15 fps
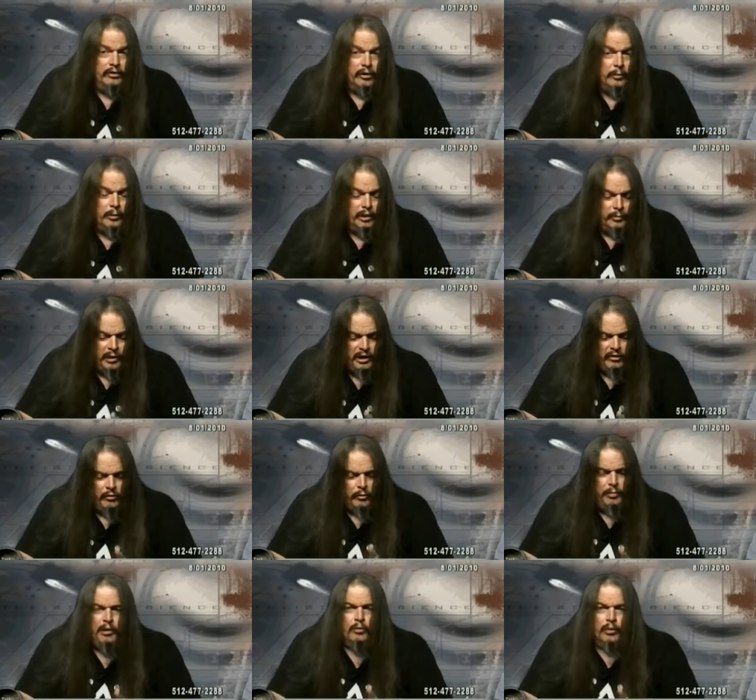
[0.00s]
interpret it because it
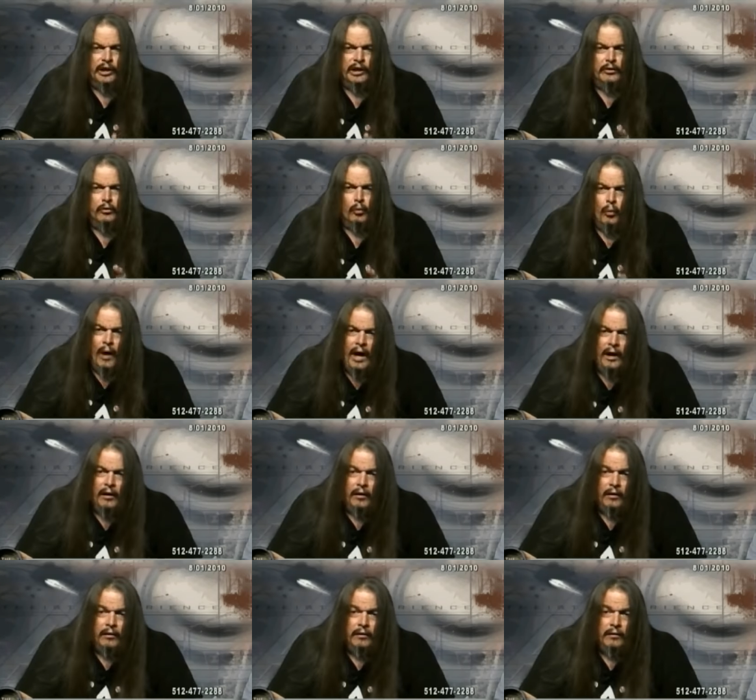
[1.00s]
would be written
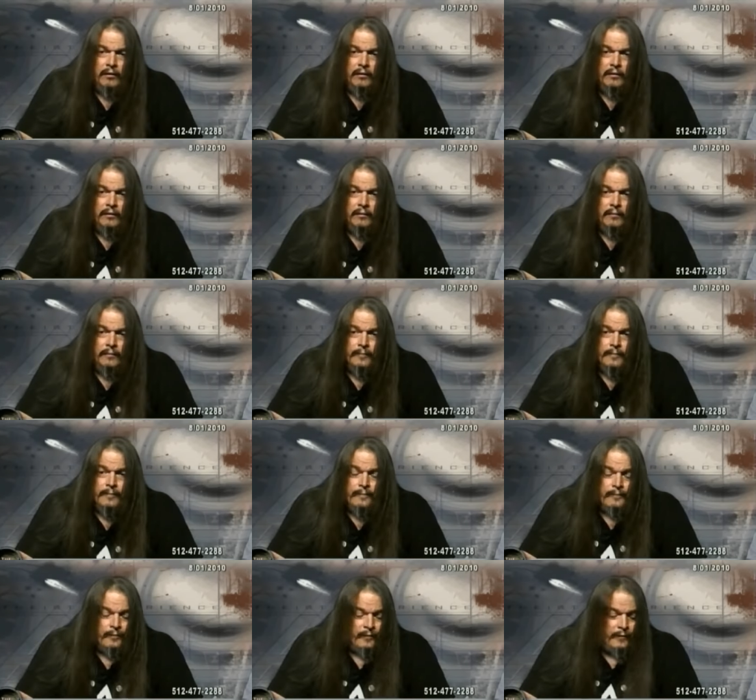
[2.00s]
well. Actually,
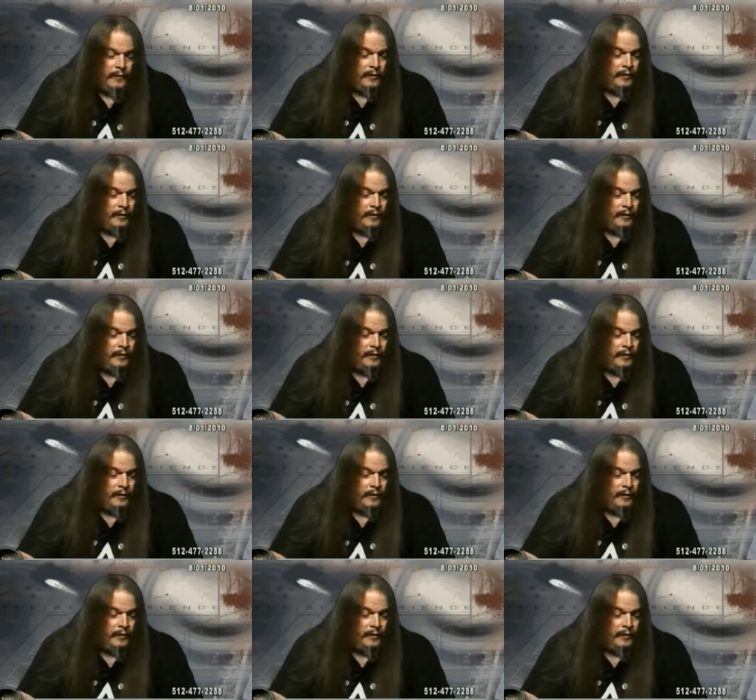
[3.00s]
it wouldn't be